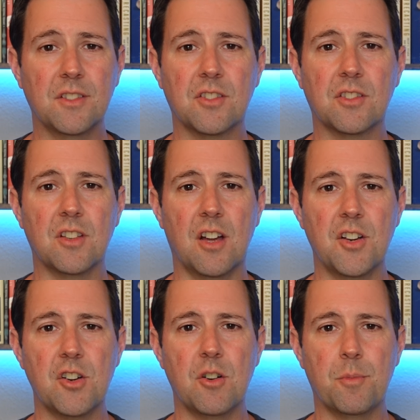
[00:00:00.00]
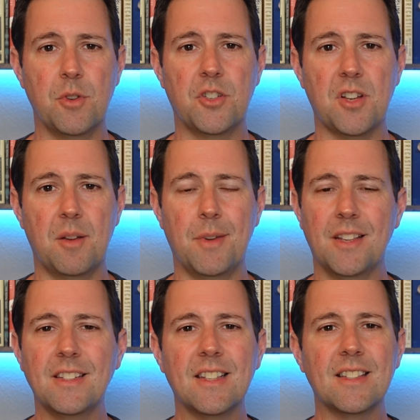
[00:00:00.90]
is just underappreciated
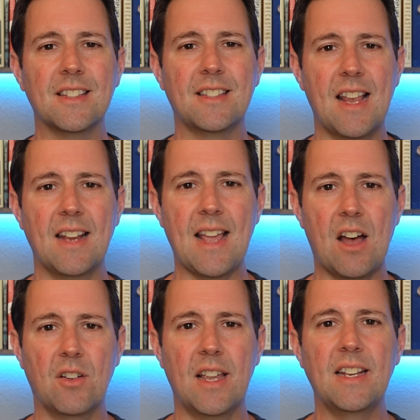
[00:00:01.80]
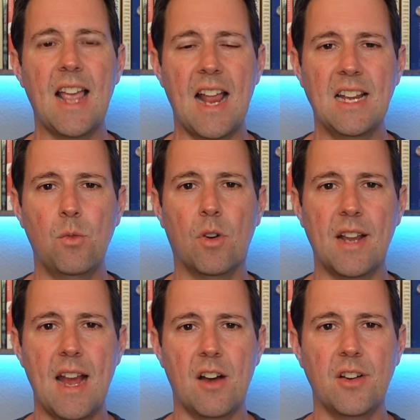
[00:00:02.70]
because he doesn't stand out in any one
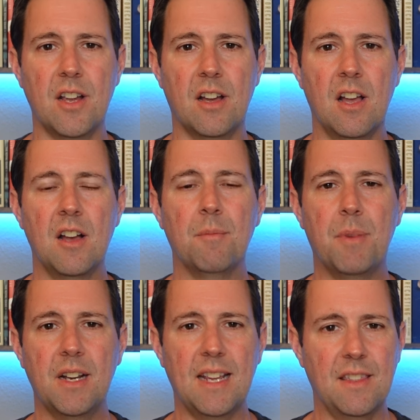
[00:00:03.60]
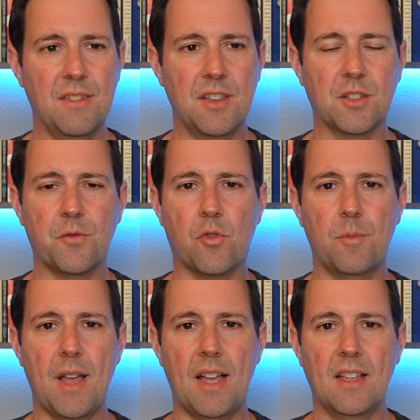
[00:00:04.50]
area. But in this
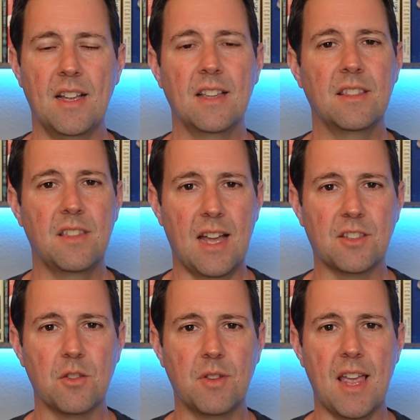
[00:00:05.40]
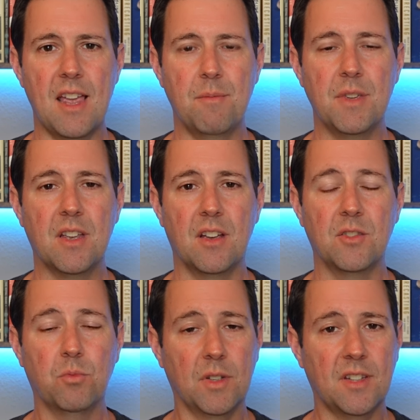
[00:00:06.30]
format, that's okay
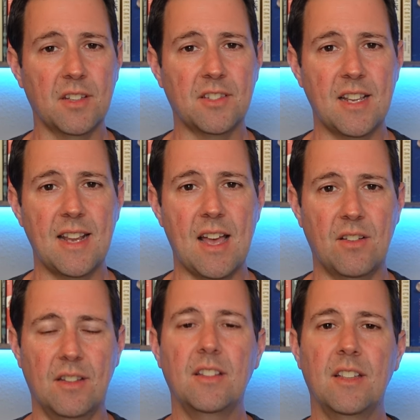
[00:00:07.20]
because what does stand out